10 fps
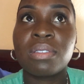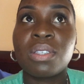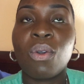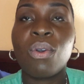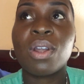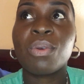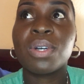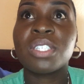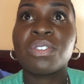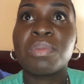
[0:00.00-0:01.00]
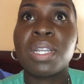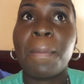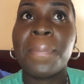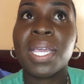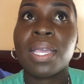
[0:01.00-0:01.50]
the order was for me to
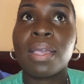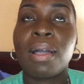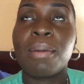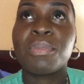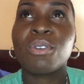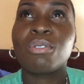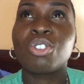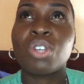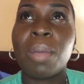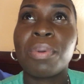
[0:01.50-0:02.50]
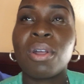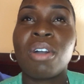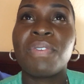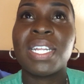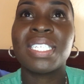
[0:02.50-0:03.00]
pick to go drop it
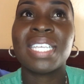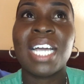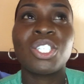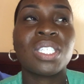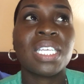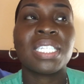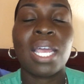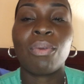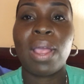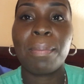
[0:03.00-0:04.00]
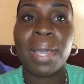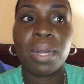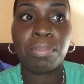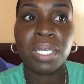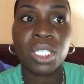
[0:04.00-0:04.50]
off at this address that's like right by the
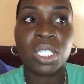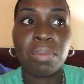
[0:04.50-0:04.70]
beach.